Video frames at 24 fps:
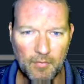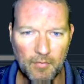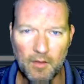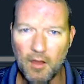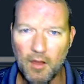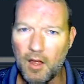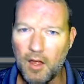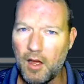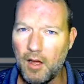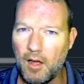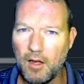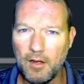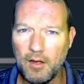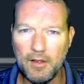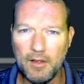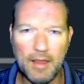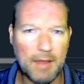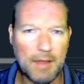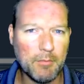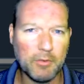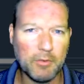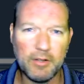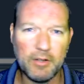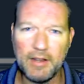uh,
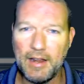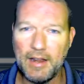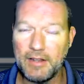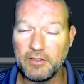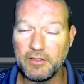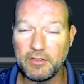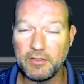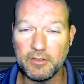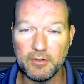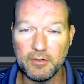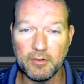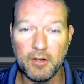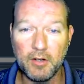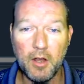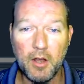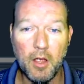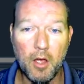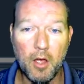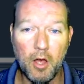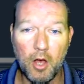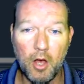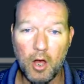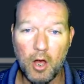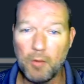able to answer
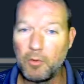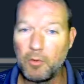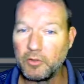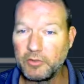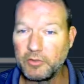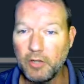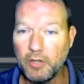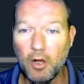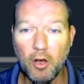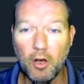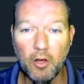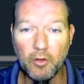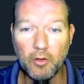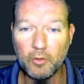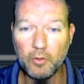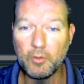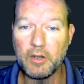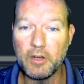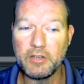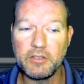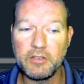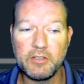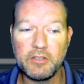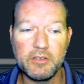almost all the
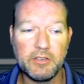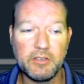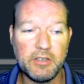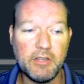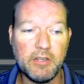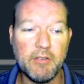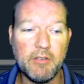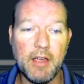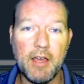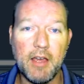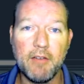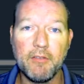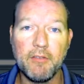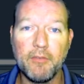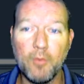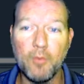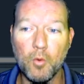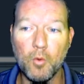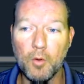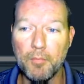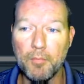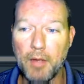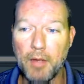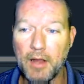questions that you have
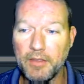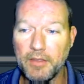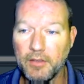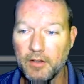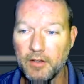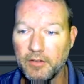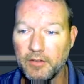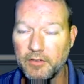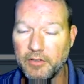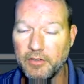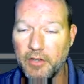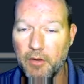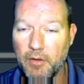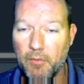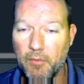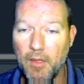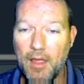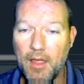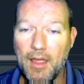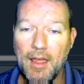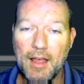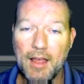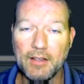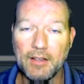for Python. So,
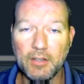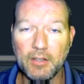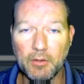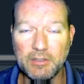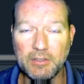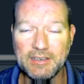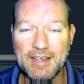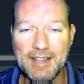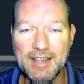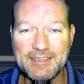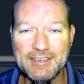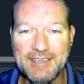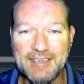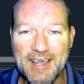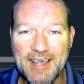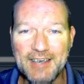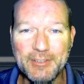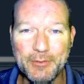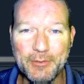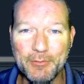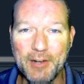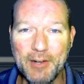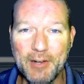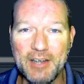as always, guys,
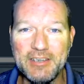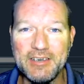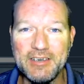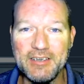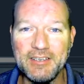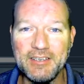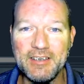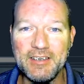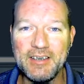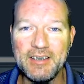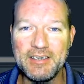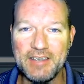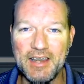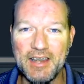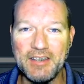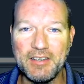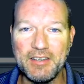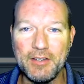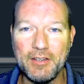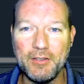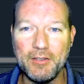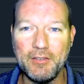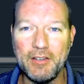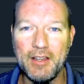thanks for watching. Stay
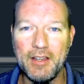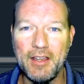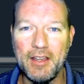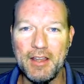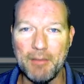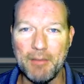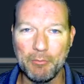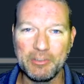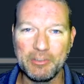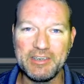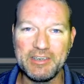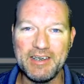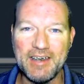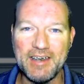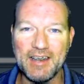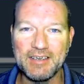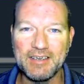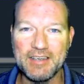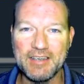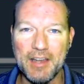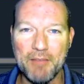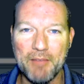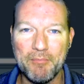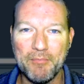tuned, and we'll see you next
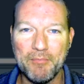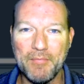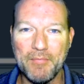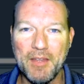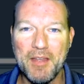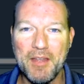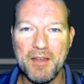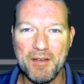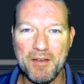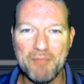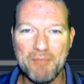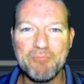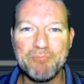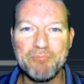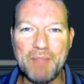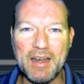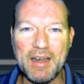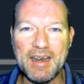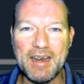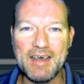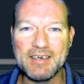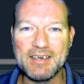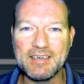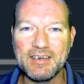time. Bye,
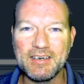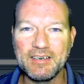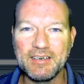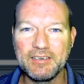guys.